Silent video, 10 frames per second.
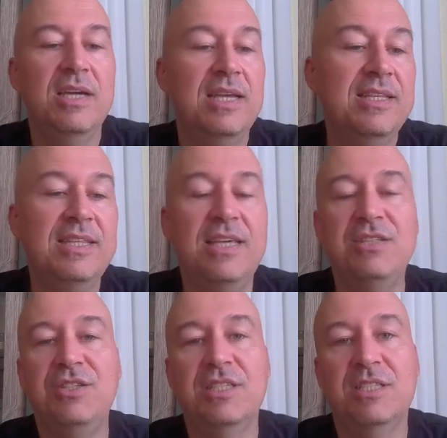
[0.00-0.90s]
that
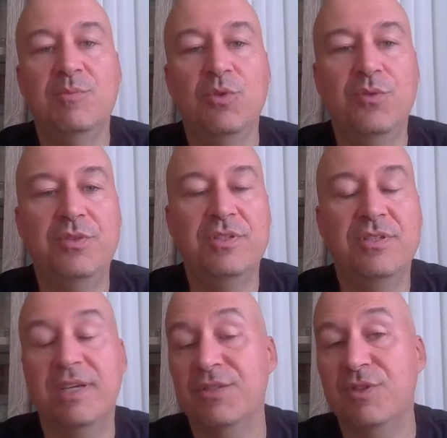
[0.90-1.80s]
h6 move is
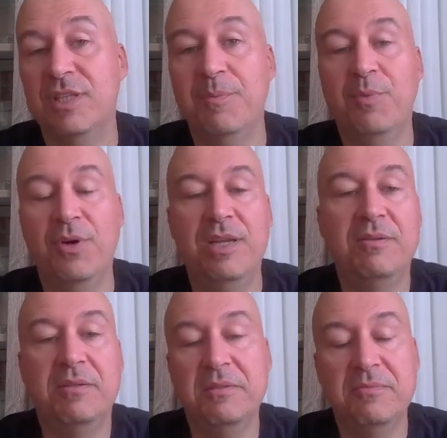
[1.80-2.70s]
an extra tempo
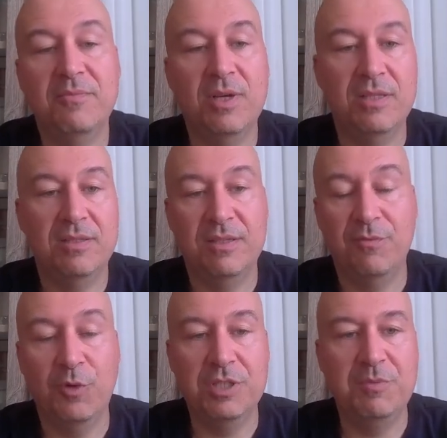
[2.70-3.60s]
and well,
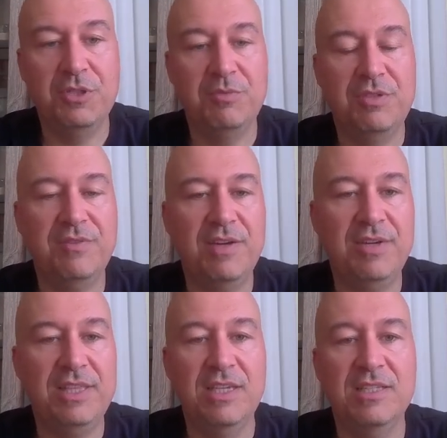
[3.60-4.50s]
avoids bishop g5
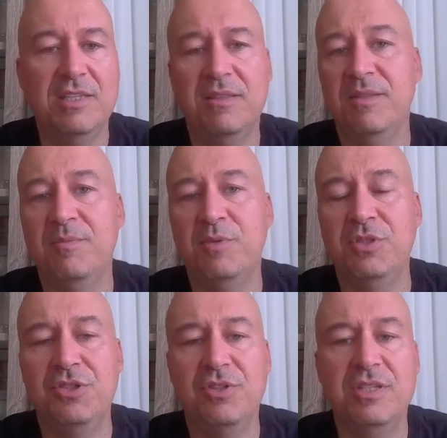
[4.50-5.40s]
ideas, and the
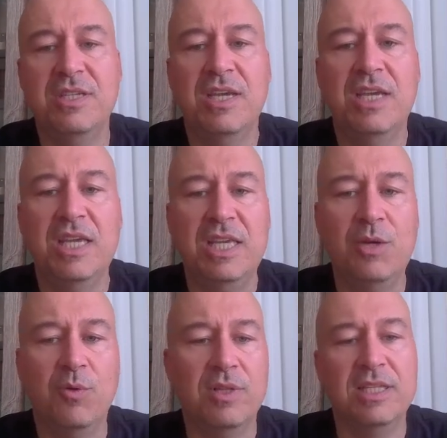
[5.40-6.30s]
position is
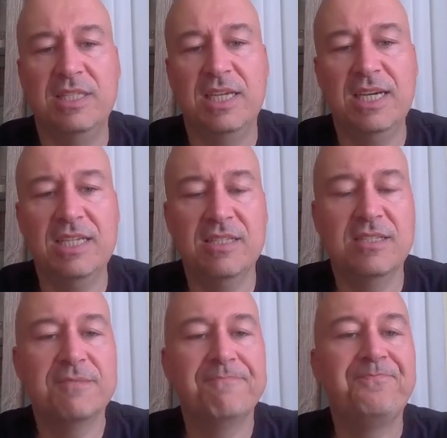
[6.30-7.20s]
equal. Let's say
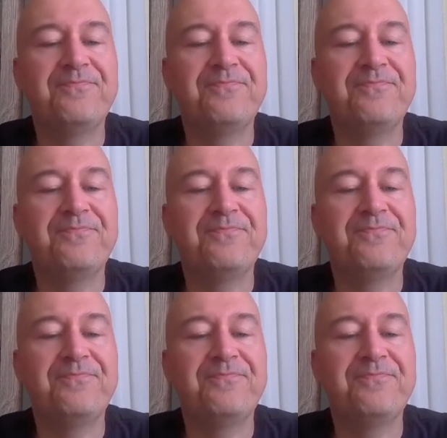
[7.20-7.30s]
castles,